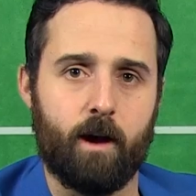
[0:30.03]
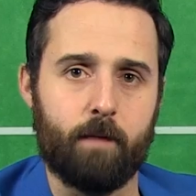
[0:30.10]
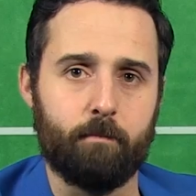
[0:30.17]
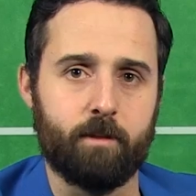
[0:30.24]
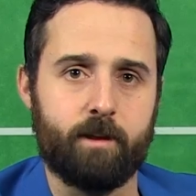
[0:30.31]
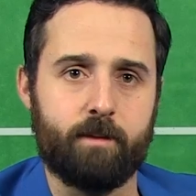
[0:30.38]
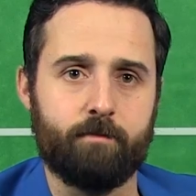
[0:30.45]
I
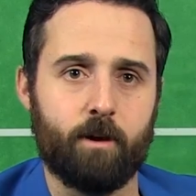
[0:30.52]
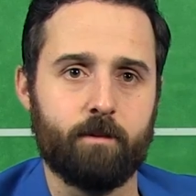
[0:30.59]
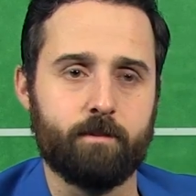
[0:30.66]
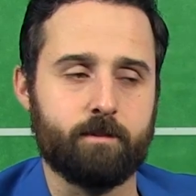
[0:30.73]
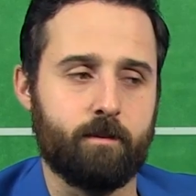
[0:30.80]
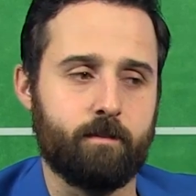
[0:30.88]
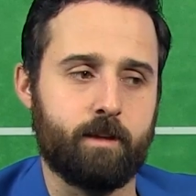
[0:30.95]
believe
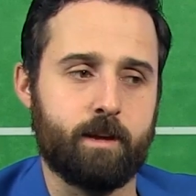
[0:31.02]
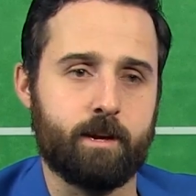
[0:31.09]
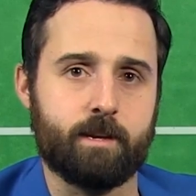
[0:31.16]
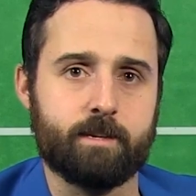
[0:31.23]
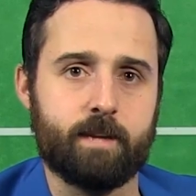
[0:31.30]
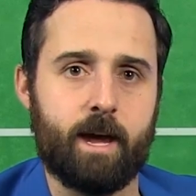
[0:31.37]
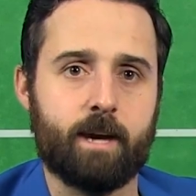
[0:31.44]
those are the
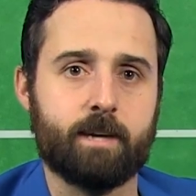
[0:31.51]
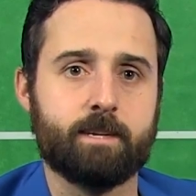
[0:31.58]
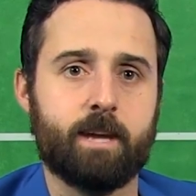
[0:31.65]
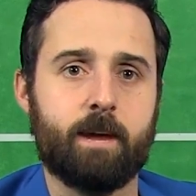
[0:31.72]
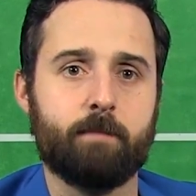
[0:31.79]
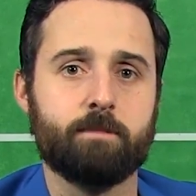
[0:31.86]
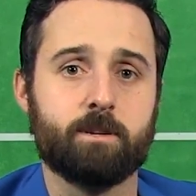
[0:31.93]
exact
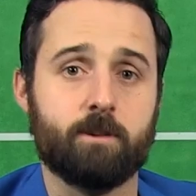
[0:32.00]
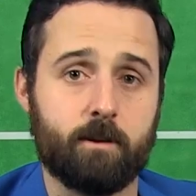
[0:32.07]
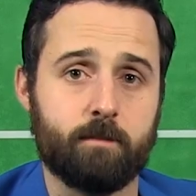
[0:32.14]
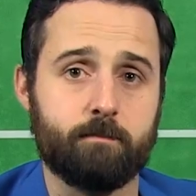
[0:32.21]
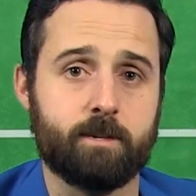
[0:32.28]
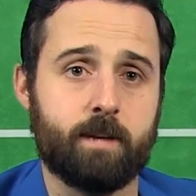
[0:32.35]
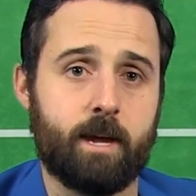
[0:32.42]
same
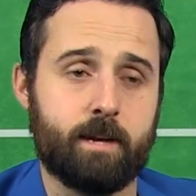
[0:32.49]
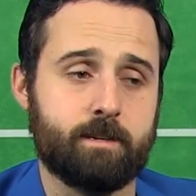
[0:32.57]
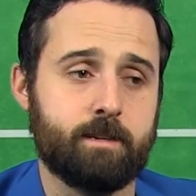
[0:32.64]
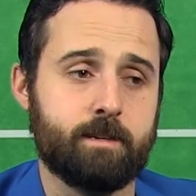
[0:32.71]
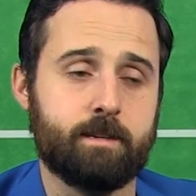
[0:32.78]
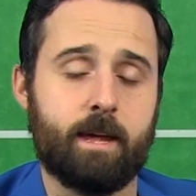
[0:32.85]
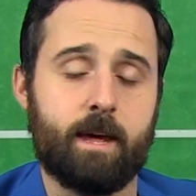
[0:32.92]

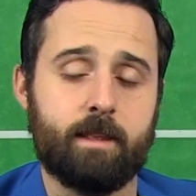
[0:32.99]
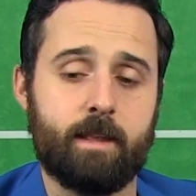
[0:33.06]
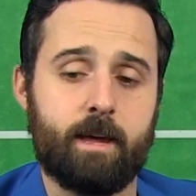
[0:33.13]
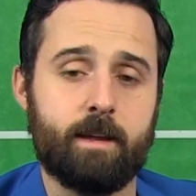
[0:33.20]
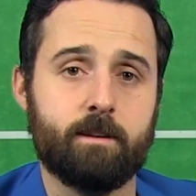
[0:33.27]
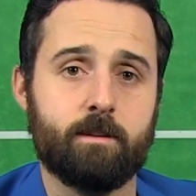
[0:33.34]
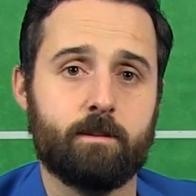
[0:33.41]
circumstances that
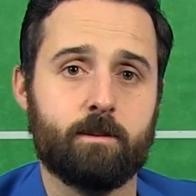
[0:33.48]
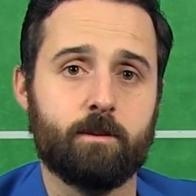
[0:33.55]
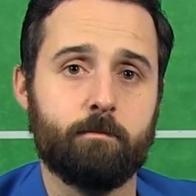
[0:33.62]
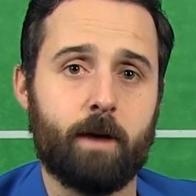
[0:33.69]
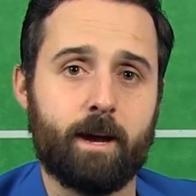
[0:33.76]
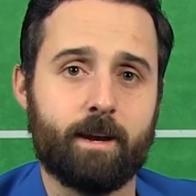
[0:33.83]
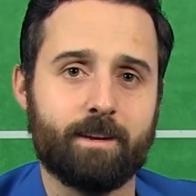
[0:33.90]
led to
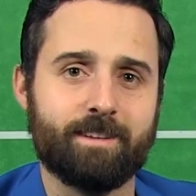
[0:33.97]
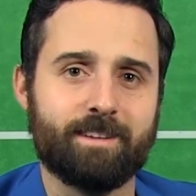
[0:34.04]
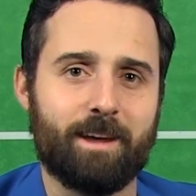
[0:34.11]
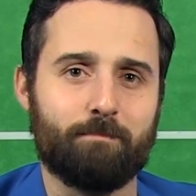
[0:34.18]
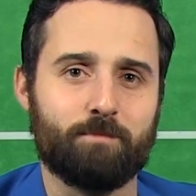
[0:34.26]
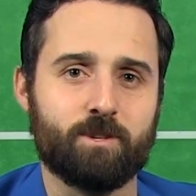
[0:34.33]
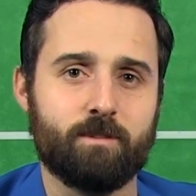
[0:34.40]
my
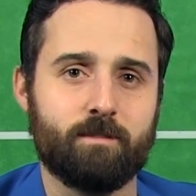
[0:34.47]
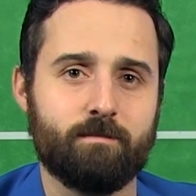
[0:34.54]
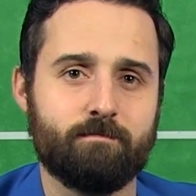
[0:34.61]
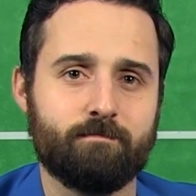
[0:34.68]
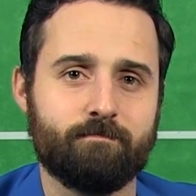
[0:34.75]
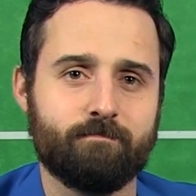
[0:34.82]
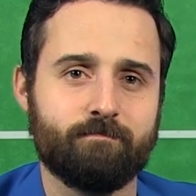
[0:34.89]
conception.
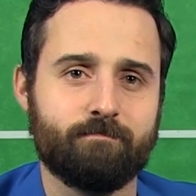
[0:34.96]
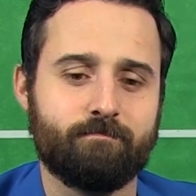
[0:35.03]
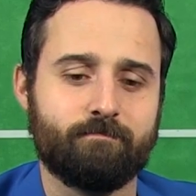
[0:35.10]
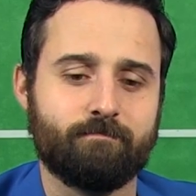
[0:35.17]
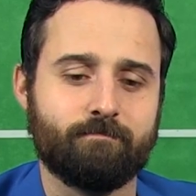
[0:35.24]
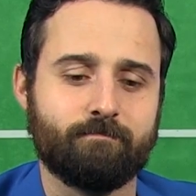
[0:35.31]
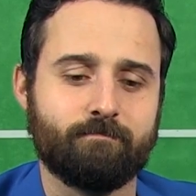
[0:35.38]

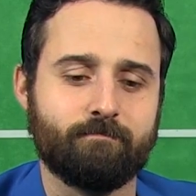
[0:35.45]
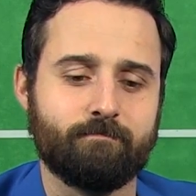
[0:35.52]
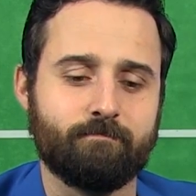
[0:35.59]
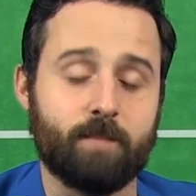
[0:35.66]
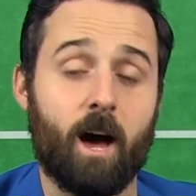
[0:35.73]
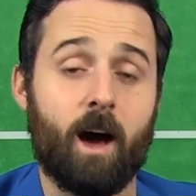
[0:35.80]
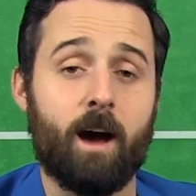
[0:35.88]

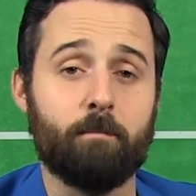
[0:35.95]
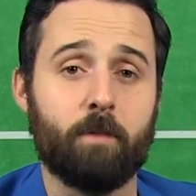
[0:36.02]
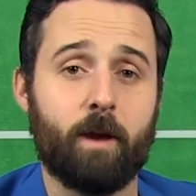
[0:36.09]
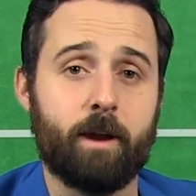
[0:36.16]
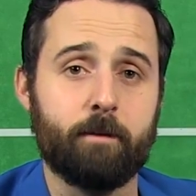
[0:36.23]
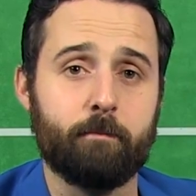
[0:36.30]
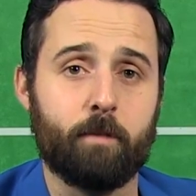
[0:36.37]
I'm
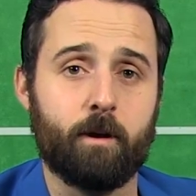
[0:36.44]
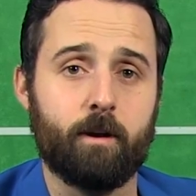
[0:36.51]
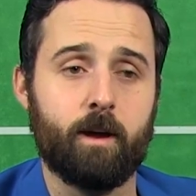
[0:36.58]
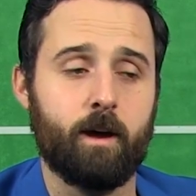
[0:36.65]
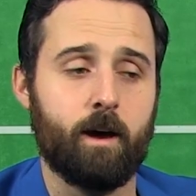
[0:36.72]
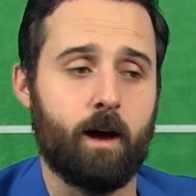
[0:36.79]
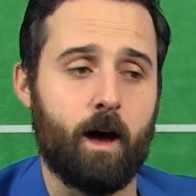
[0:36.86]
Brandon
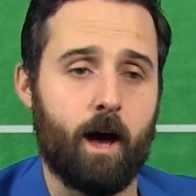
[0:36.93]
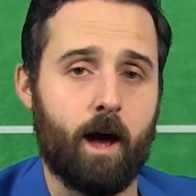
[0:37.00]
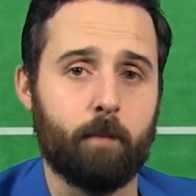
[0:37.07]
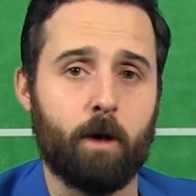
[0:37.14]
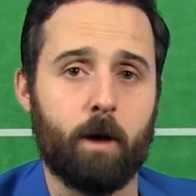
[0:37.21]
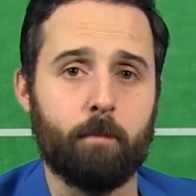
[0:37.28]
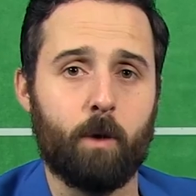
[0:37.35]
Perna.
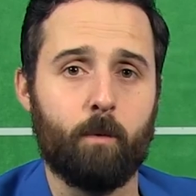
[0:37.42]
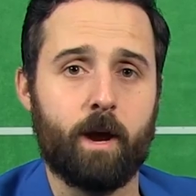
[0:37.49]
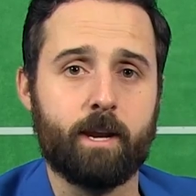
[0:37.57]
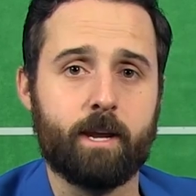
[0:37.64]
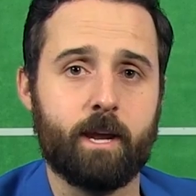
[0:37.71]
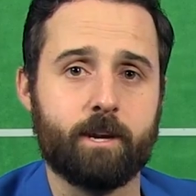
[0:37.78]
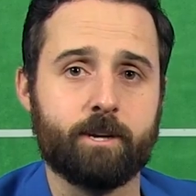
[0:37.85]
I'm on my way
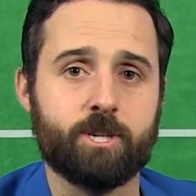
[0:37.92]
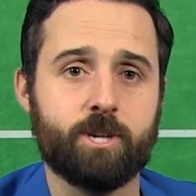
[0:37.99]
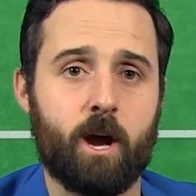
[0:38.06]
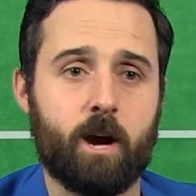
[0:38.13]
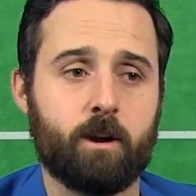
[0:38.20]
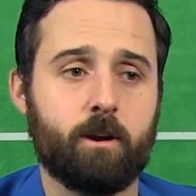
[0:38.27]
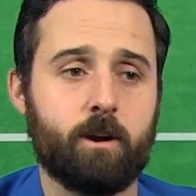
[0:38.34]
to getting
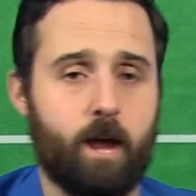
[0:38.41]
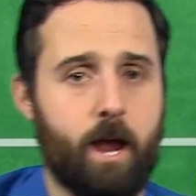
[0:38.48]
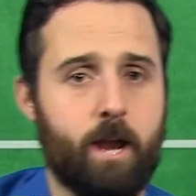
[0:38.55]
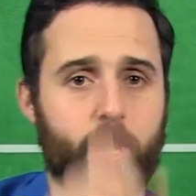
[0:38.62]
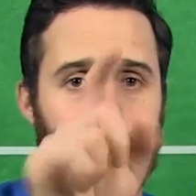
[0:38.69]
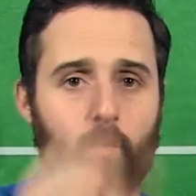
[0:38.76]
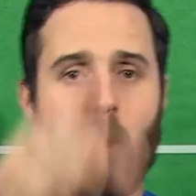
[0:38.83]
schnockered,
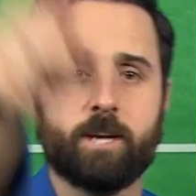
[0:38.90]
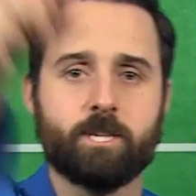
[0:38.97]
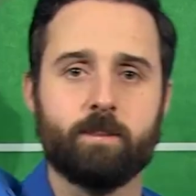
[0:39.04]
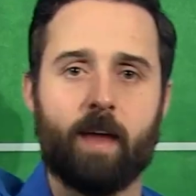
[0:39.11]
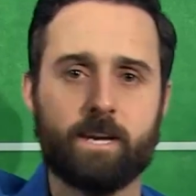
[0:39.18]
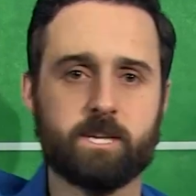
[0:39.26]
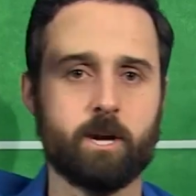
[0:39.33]
and you're
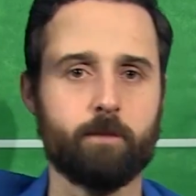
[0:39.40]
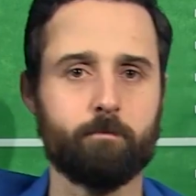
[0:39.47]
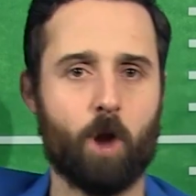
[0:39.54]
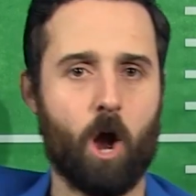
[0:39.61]
watching That's Good